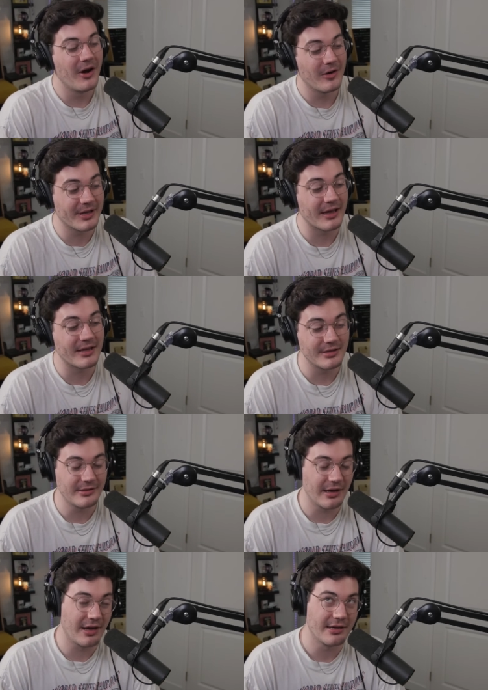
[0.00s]
Oh, okay,
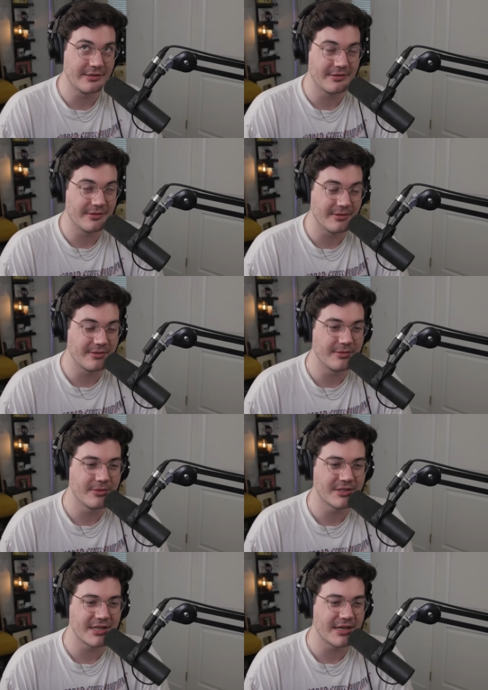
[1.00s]
uh,
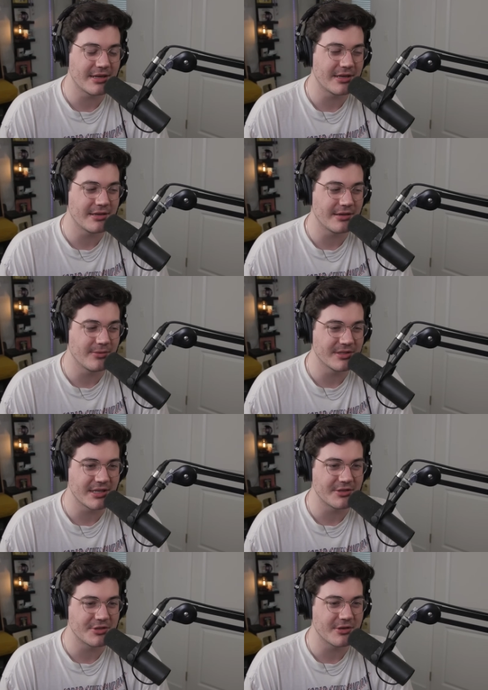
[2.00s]
what's that? Uh, what's
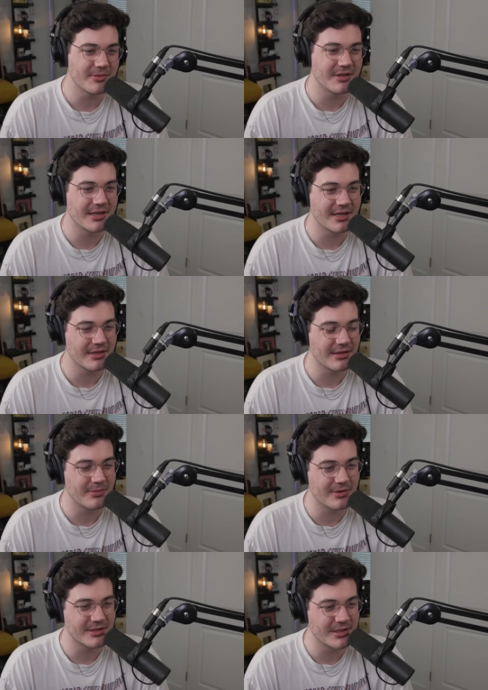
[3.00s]
that show with the kid that
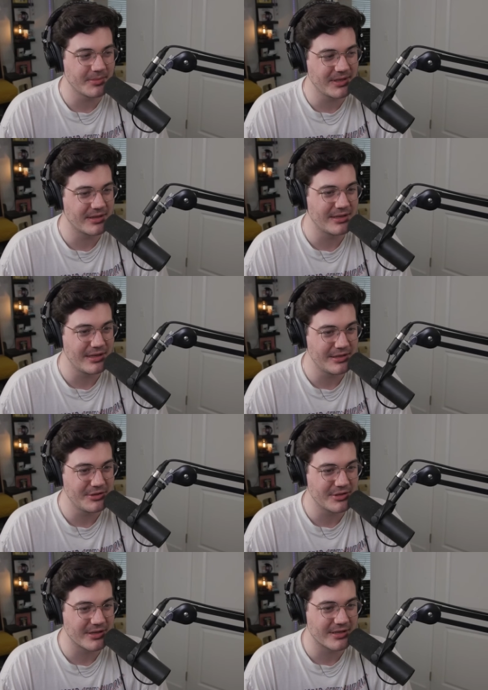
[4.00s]
wants to be the
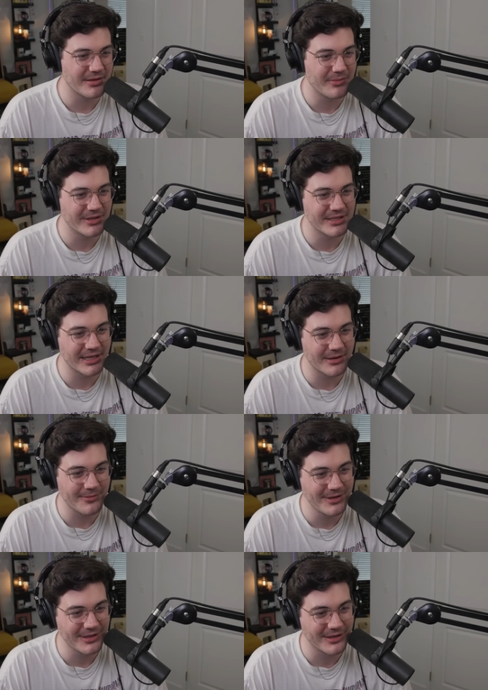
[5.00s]
ninja and wants to get
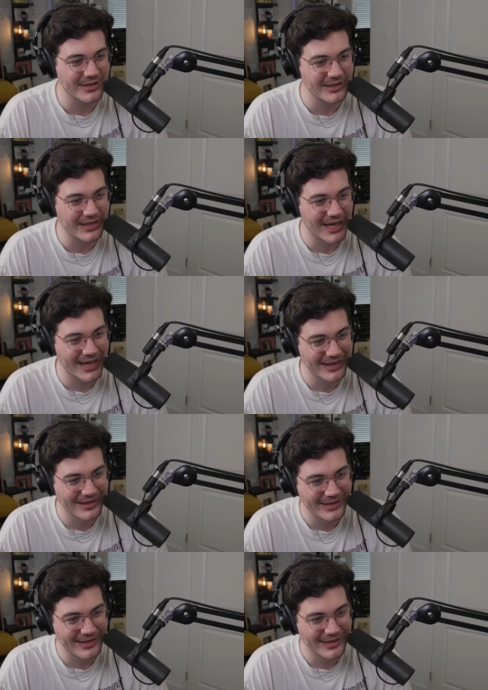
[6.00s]
really good at that?